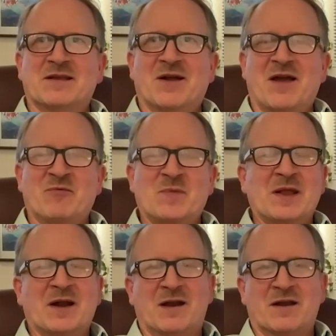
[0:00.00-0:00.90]
haven't
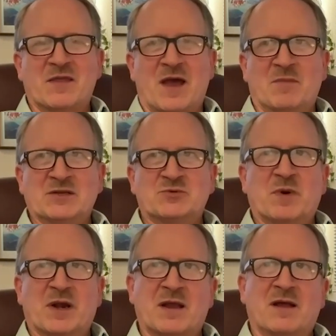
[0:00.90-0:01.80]
been on it that much,
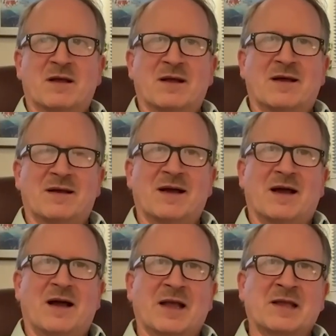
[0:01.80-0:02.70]
but
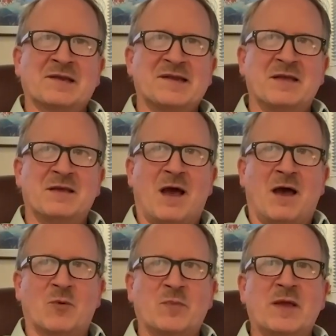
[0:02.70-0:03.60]
I can see
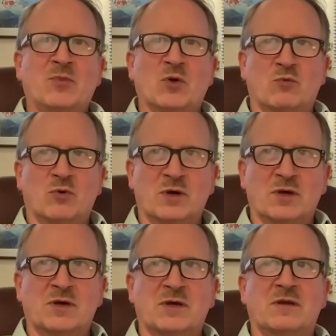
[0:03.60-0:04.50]
how people
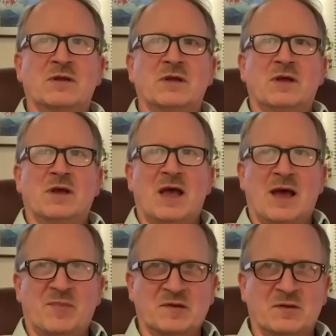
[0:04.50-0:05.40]
would
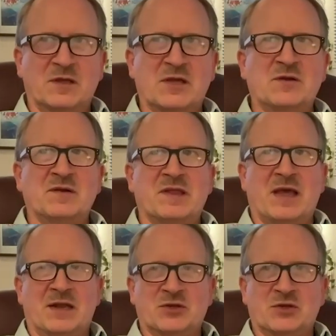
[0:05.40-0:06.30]
absolutely use
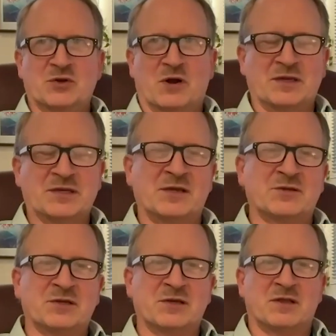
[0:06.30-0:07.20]
that to draw
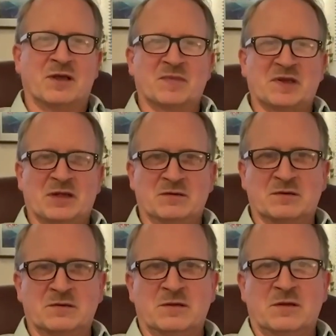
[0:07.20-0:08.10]
attention to
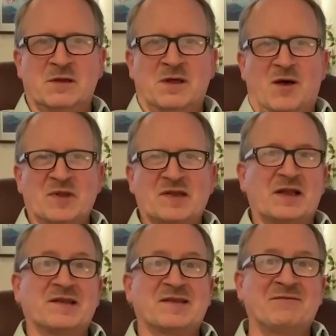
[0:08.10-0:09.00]
themselves, almost
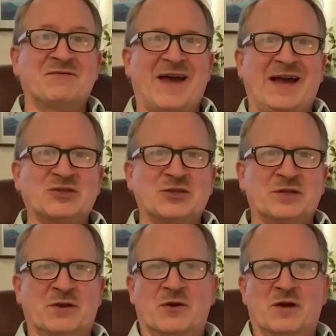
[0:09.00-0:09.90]
like it's in
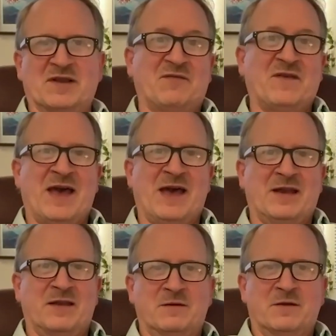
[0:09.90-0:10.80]
fashion or it's a
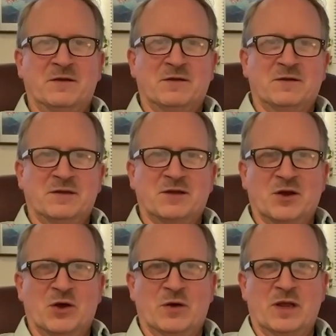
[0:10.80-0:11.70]
fad,
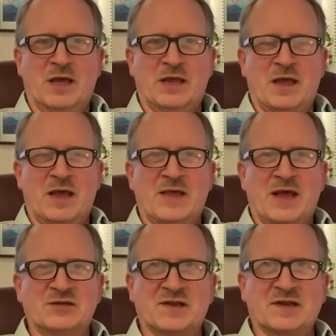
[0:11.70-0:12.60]
and
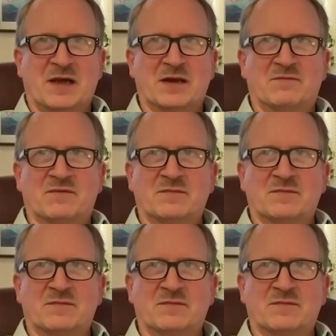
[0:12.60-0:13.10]
that just kind of